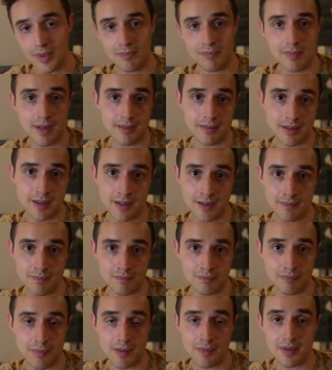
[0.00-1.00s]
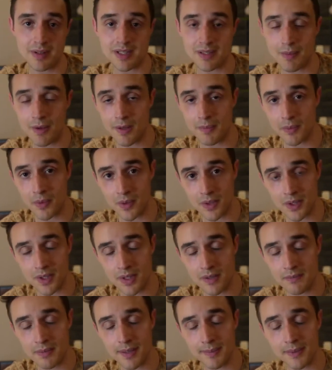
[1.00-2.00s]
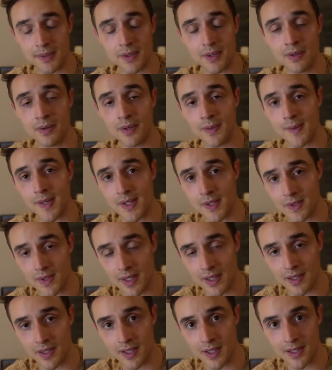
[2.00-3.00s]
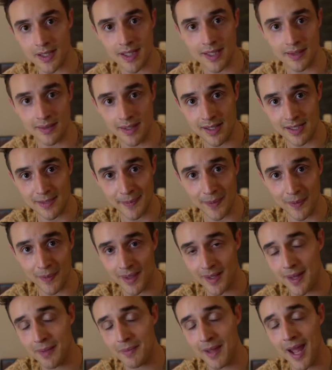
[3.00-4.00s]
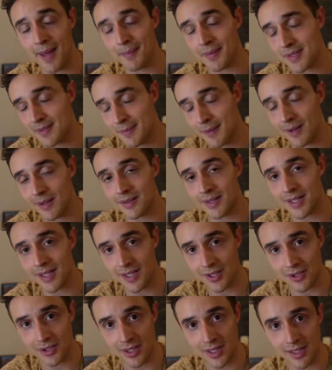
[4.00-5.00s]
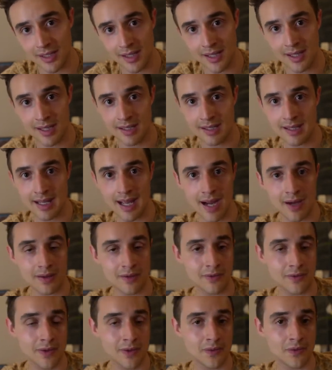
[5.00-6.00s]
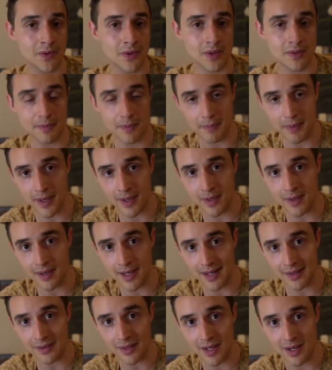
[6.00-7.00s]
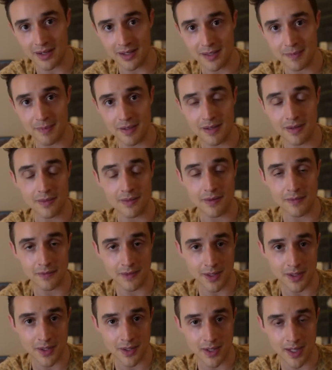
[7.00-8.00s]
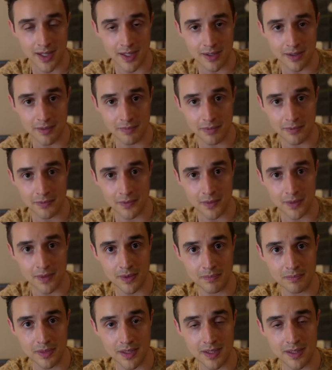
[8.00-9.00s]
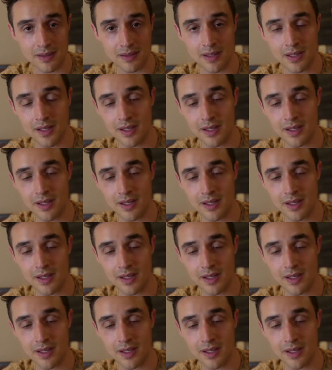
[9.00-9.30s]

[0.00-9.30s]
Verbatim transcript: maybe maybe a small portion of people who go to the restaurant are curious about what happens behind the kitchen, how the food, food's prepared, how long it's been in the refrigerator before being